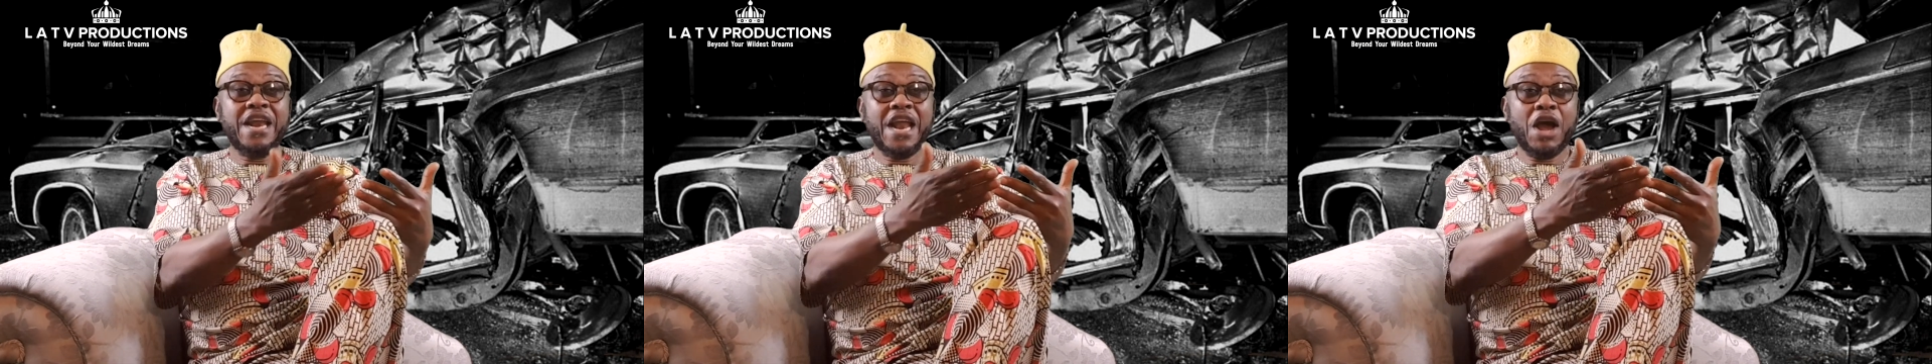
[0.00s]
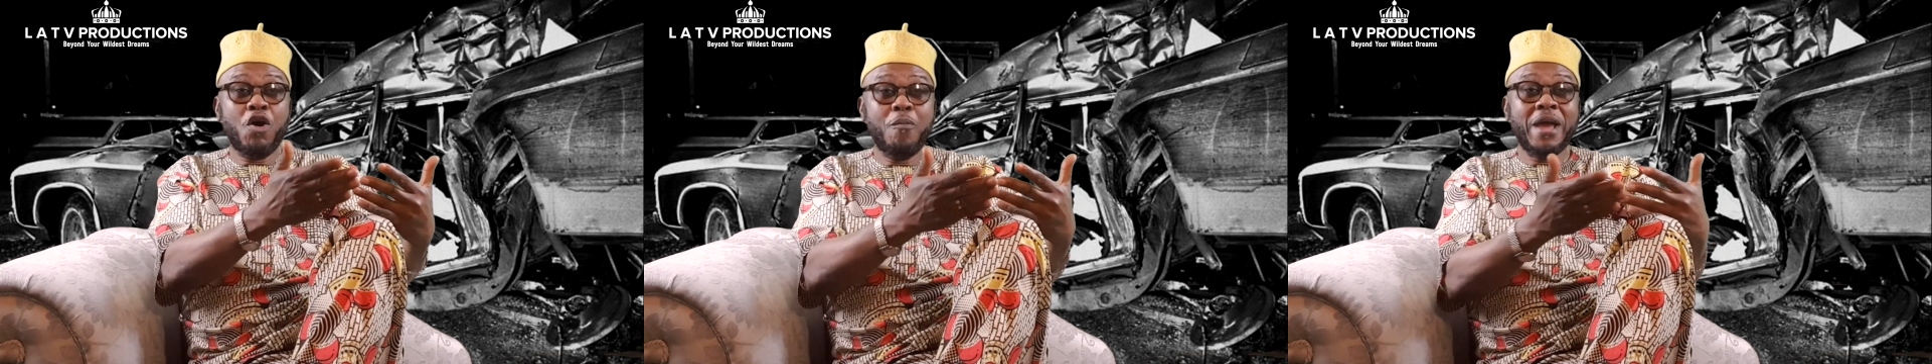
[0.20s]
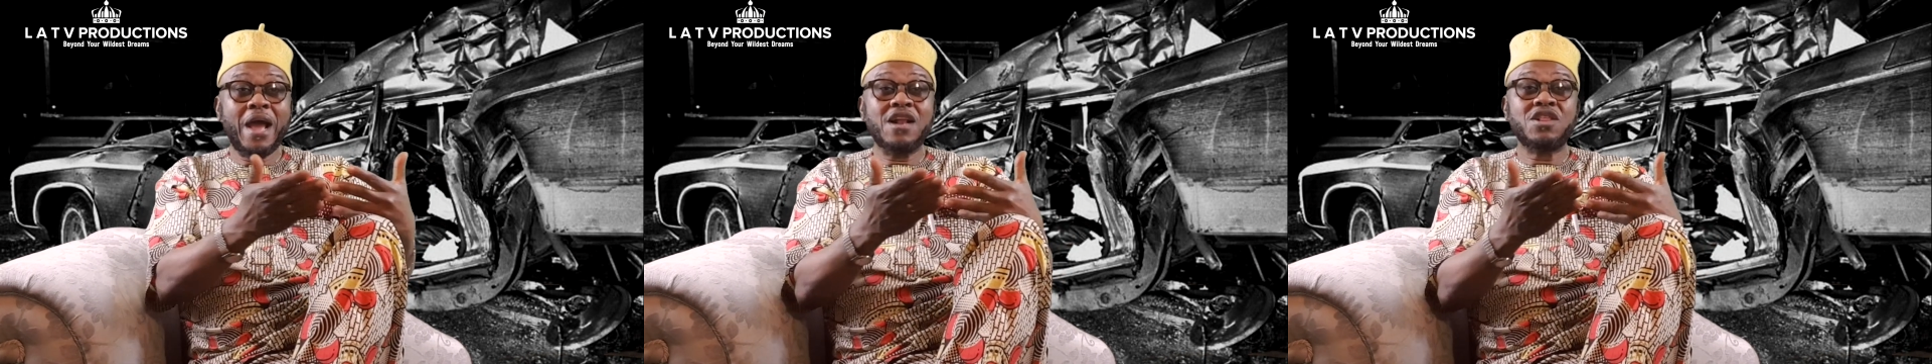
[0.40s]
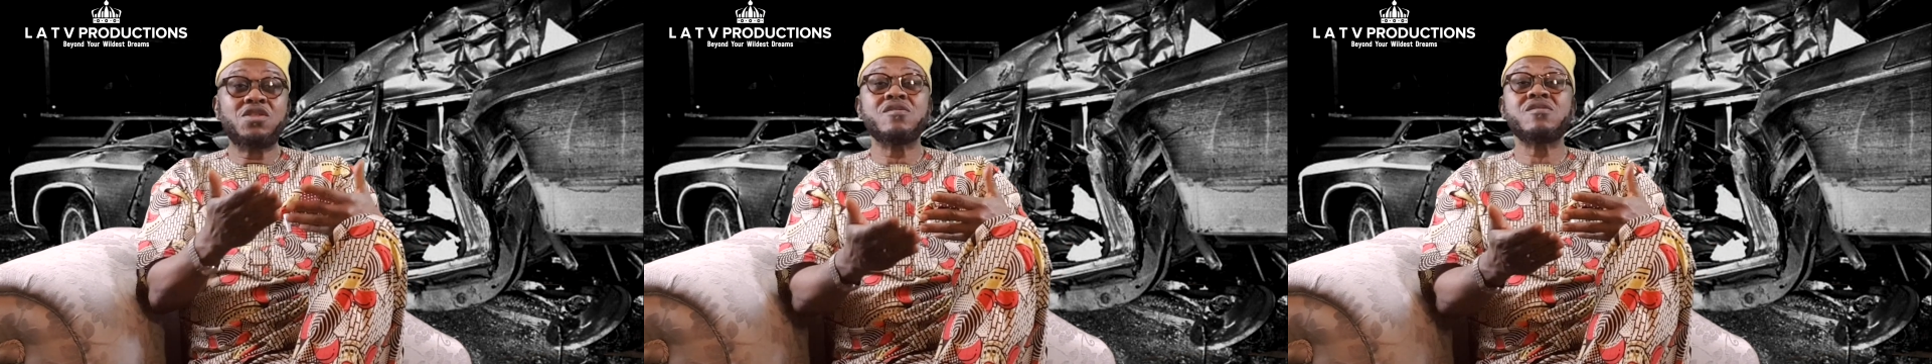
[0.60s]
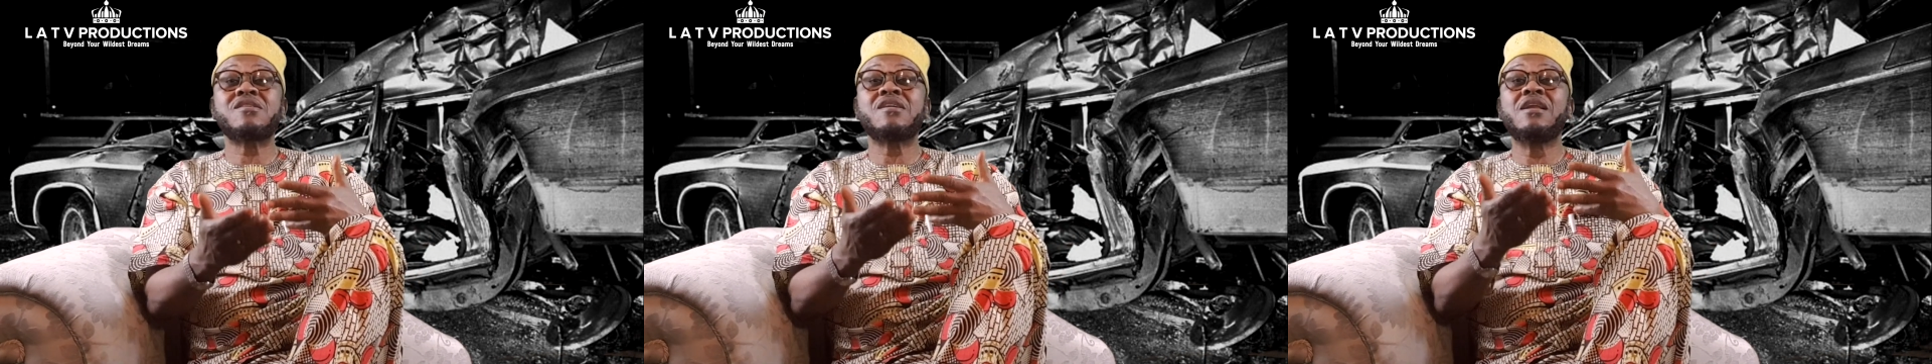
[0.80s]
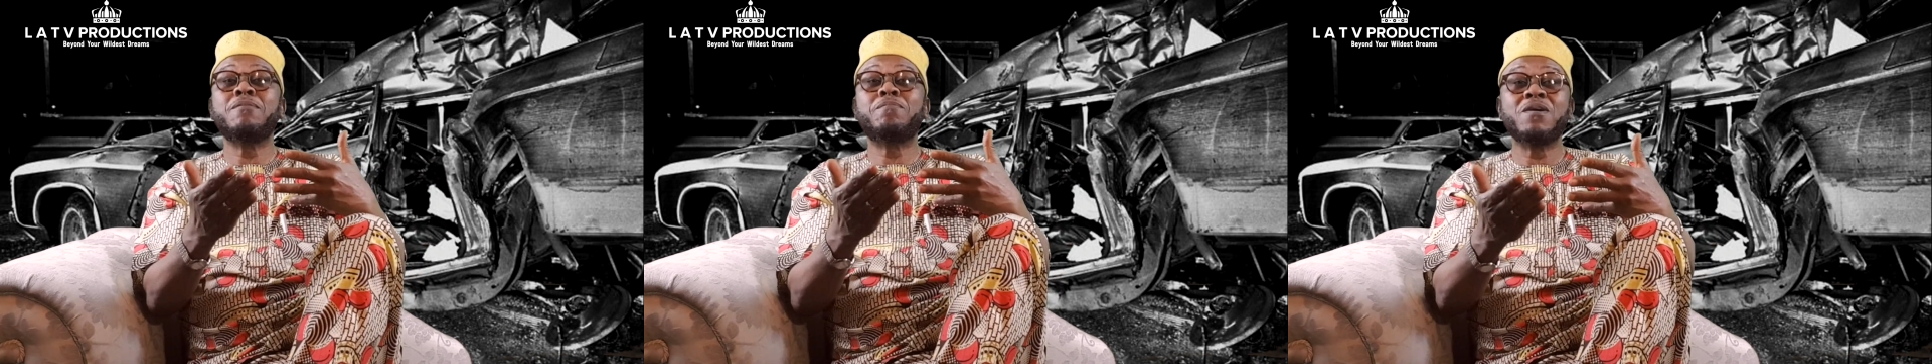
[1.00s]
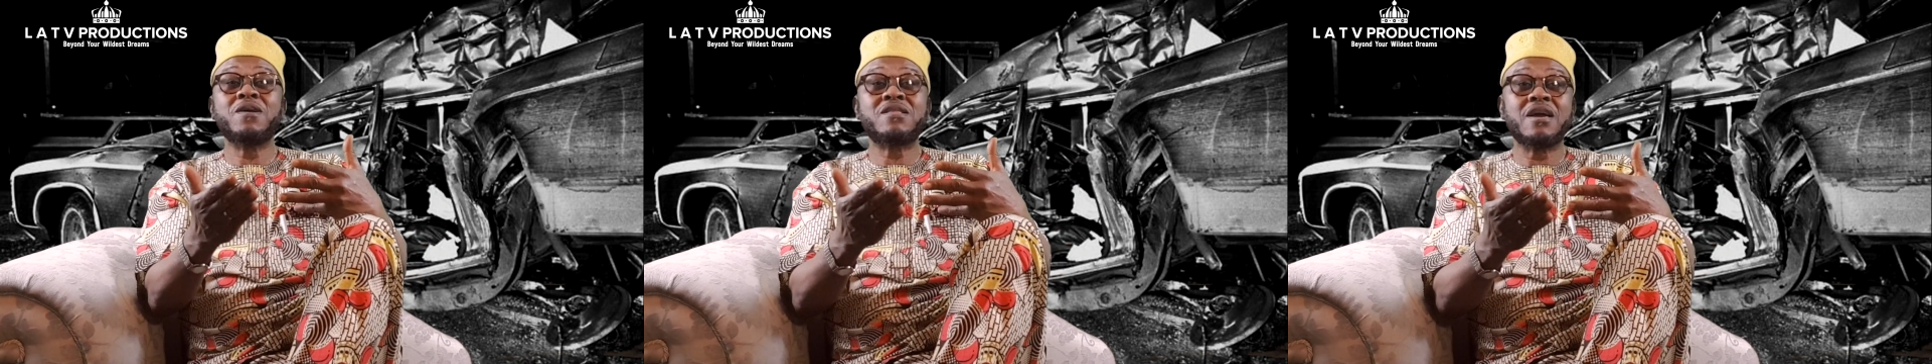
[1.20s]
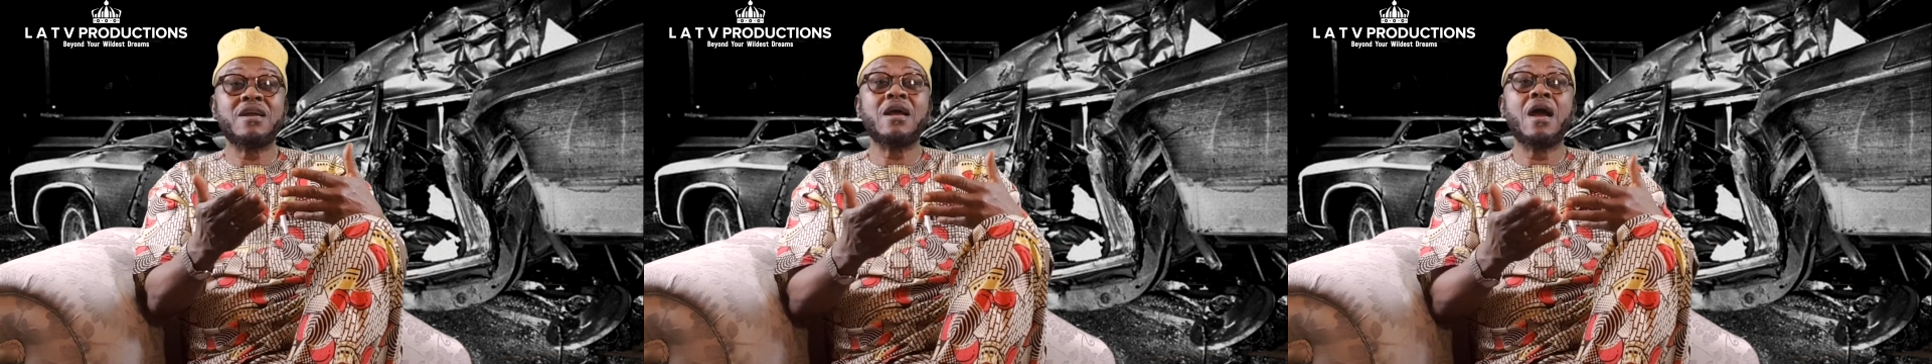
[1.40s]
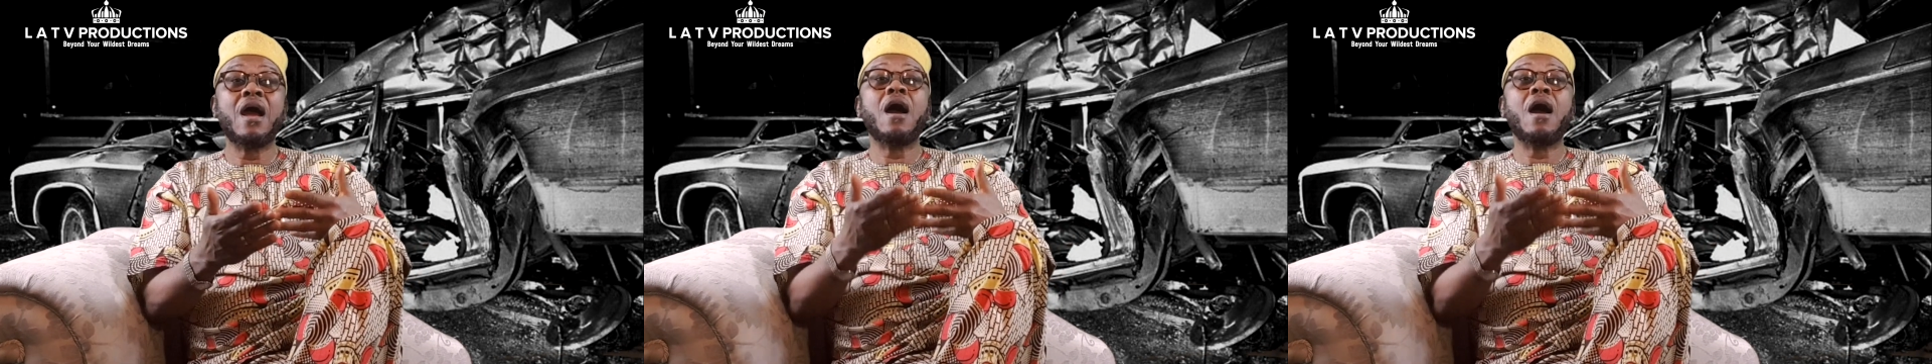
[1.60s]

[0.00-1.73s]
Naomi had just celebrated